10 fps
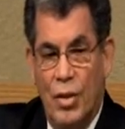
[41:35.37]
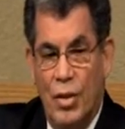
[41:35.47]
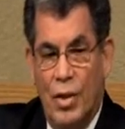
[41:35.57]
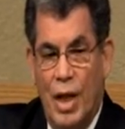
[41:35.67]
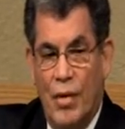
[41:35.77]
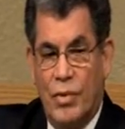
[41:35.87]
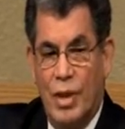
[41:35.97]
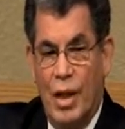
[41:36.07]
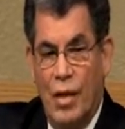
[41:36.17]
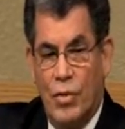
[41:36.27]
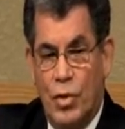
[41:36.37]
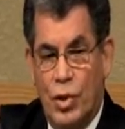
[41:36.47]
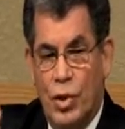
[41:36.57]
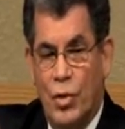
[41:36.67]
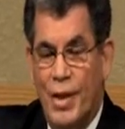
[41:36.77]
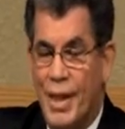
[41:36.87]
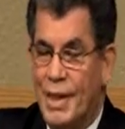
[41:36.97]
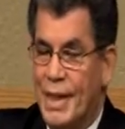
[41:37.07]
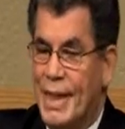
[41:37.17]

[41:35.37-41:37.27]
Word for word: you have to have the chewing, the